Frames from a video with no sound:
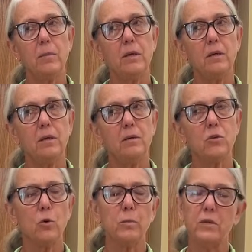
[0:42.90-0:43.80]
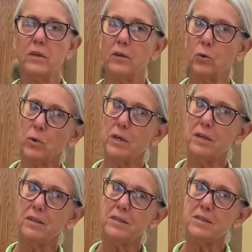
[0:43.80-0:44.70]
He told me the
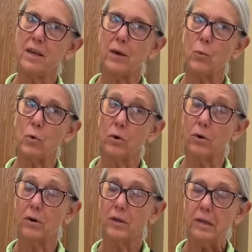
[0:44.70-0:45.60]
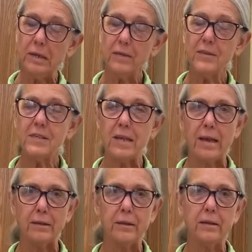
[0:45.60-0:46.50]
ingredients that were in the
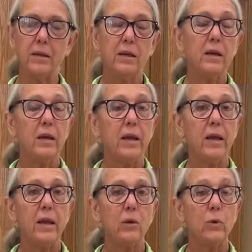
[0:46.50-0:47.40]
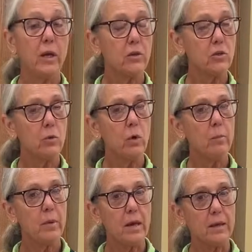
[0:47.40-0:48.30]
salad, and we actually
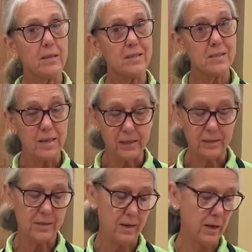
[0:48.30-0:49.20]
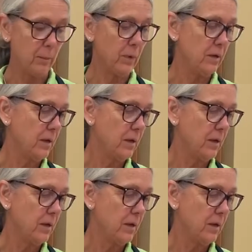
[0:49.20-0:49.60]
went back a second time.